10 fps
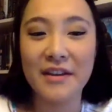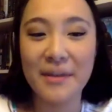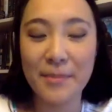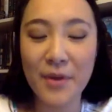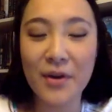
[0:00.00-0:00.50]
the
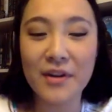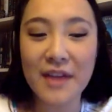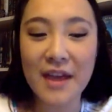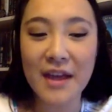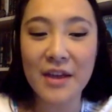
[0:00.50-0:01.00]
book
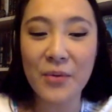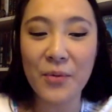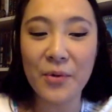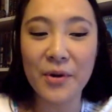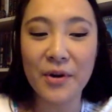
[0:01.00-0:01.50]
that in
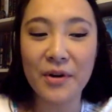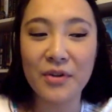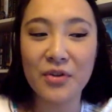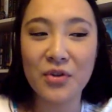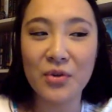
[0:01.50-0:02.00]
order
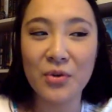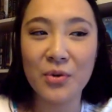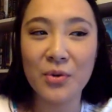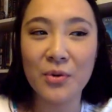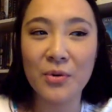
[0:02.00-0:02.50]

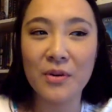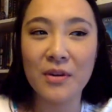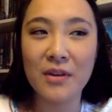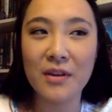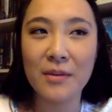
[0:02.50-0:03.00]
to
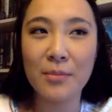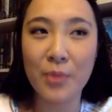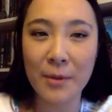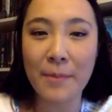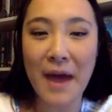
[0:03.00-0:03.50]

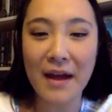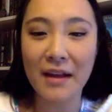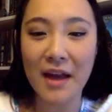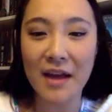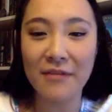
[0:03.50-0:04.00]
bring back a
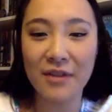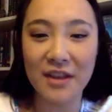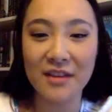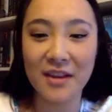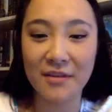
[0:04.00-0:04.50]
life you
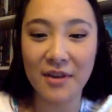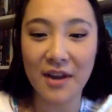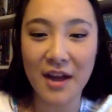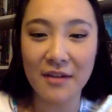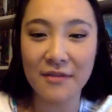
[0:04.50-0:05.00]
need to give a
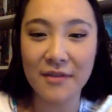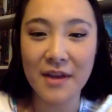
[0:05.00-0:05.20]
life,